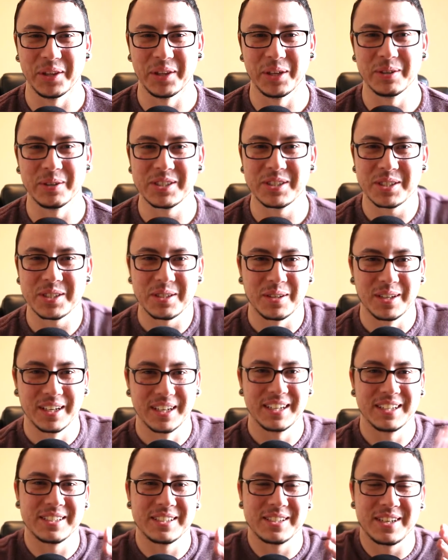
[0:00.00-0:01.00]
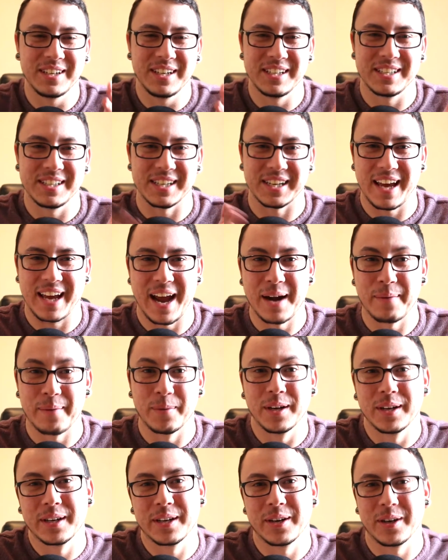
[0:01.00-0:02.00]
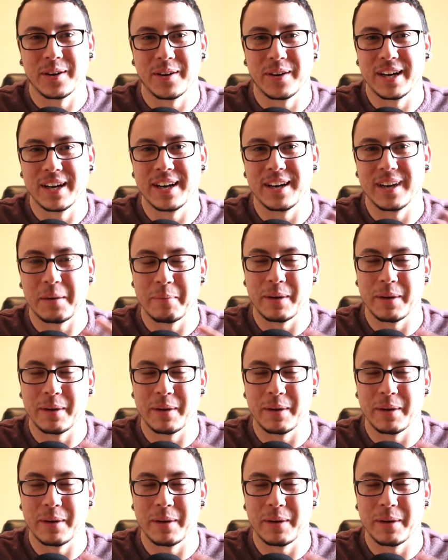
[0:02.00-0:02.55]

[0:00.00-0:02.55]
Even though it's just a it's it's a camera, you know, right here.